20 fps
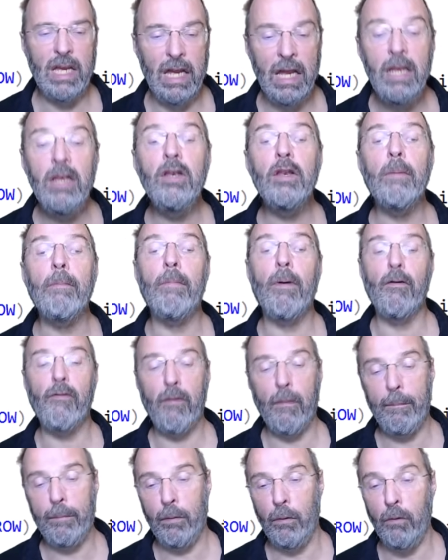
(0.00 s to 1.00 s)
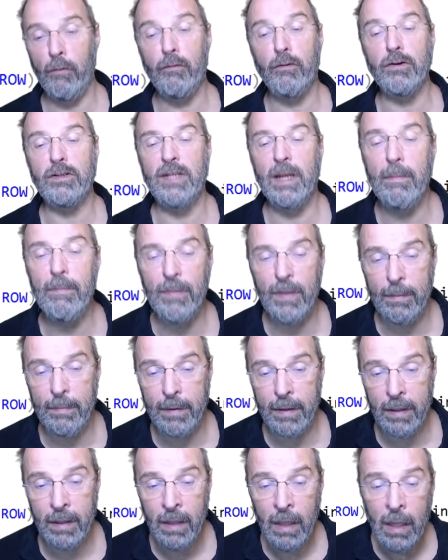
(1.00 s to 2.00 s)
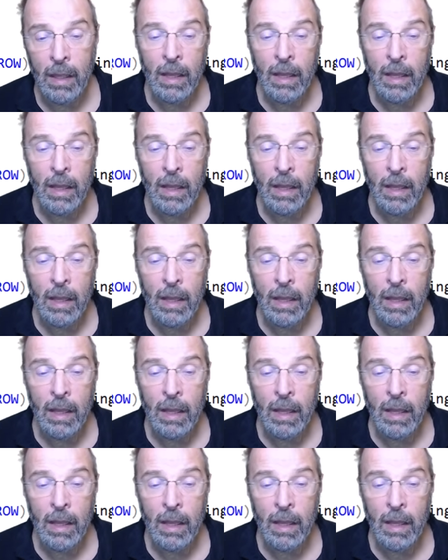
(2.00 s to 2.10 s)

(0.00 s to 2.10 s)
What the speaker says: in the buffer pool for TempDB